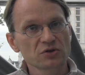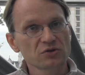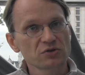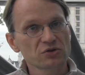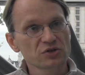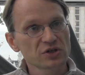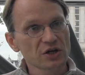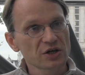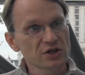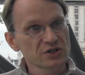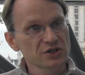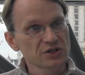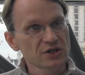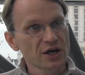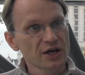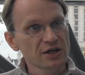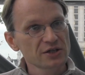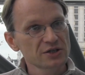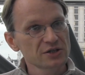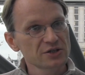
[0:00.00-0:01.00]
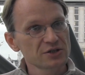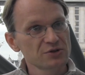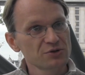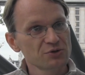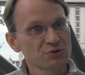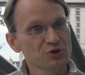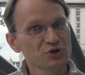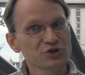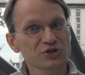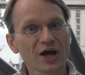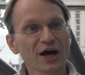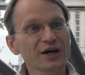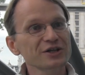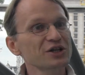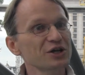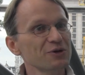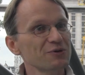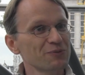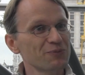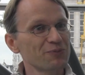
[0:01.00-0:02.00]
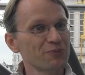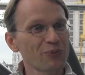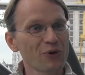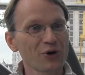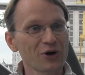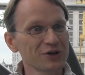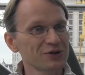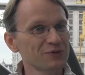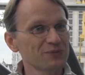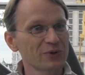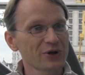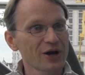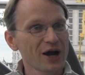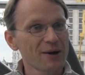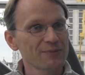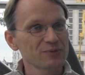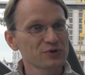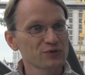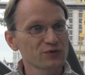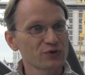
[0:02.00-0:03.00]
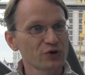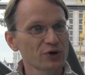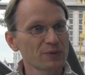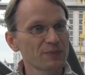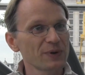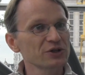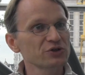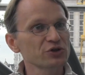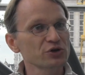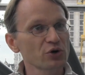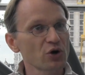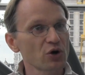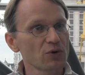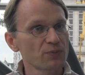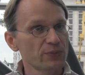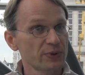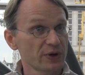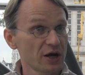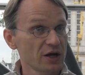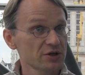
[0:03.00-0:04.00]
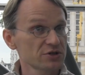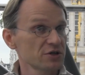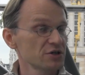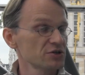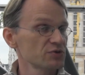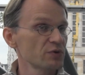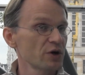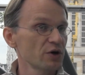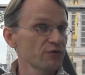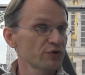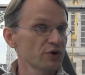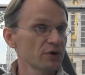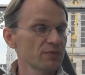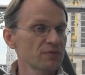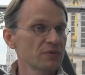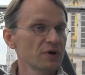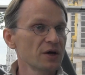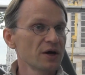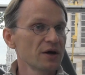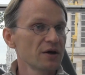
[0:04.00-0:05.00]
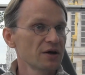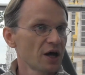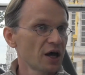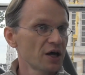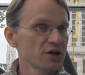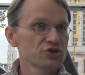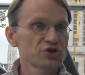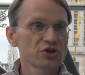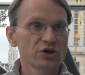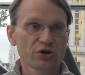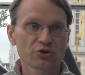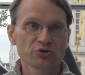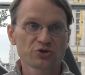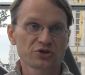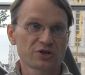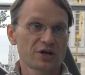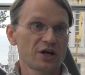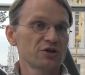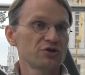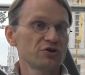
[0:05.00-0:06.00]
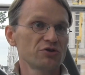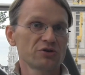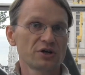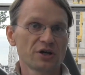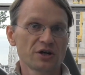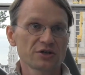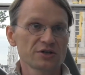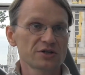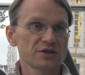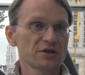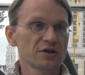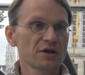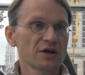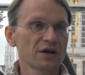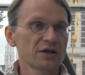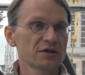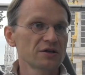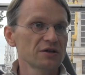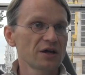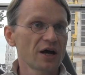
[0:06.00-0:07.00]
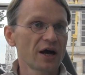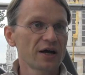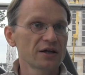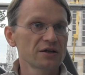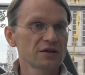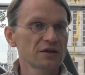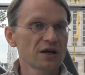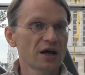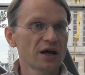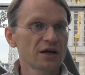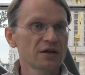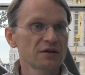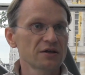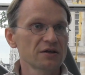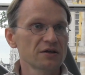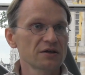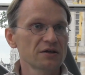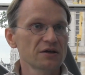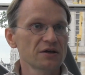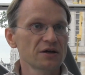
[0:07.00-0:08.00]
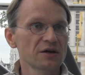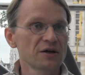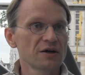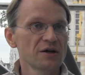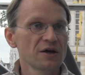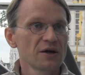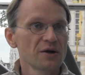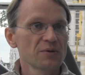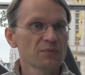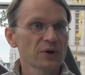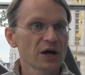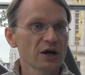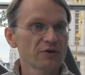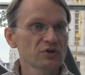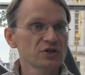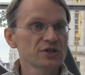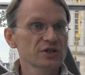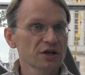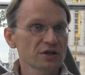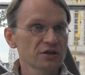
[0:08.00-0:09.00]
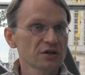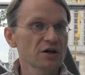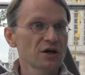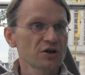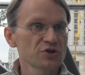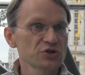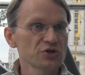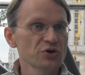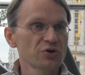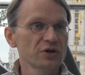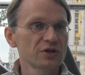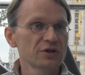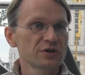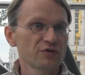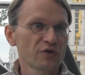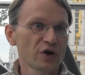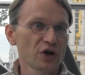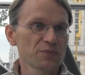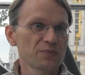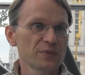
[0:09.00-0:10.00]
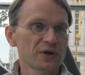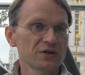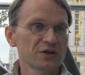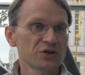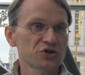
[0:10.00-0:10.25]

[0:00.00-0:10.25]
success starting point perhaps for a better cooperation as well from NGOs, trade unions, and private sector also in development